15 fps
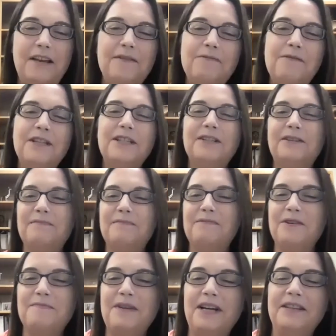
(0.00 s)
you want to learn
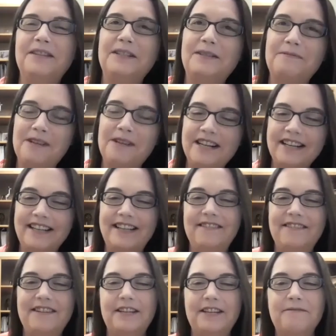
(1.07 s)
more about this work,
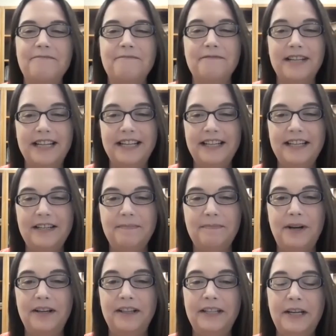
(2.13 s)
you can read
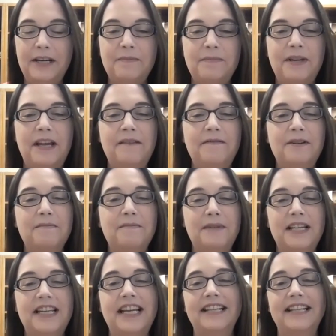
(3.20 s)
Pollinator Behavior
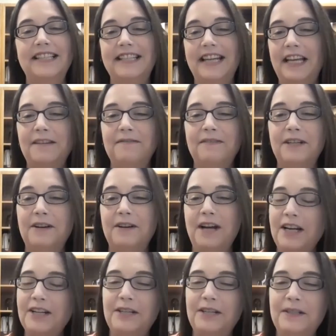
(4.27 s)
Mediates Negative
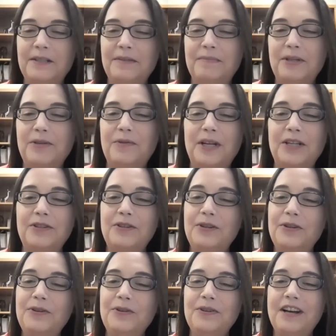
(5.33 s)
Interactions Between
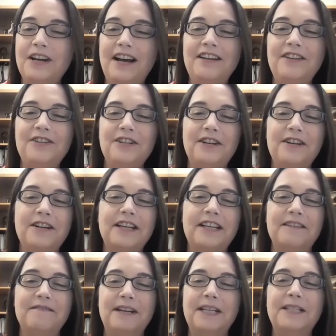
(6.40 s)
Two Congeneric
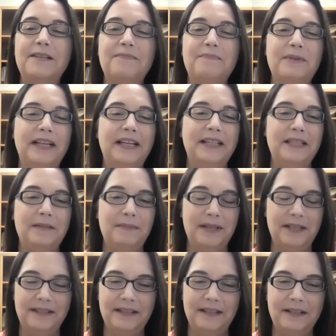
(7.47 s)
Invasive Plant
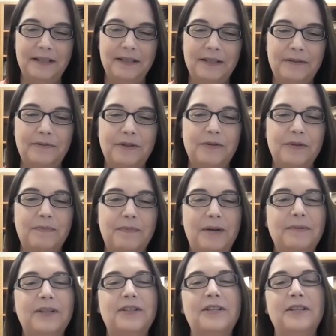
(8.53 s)
Species, which was
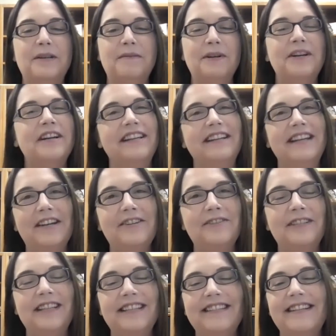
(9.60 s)
published in the American
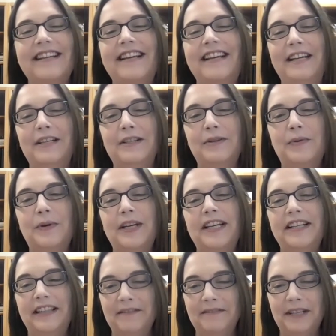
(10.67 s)
Naturalist in
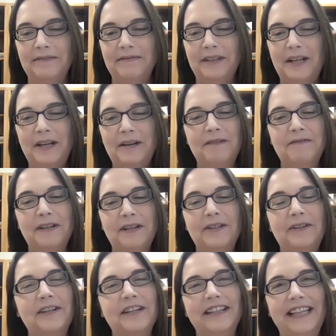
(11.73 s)
2011. We've
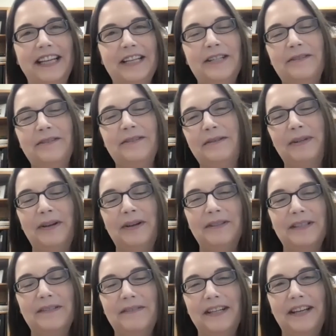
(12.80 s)
included a link to it below
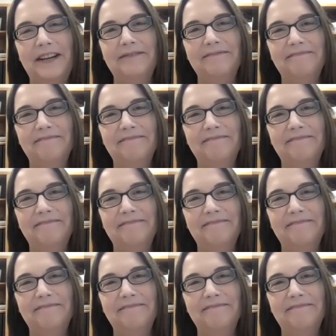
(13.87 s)
this video.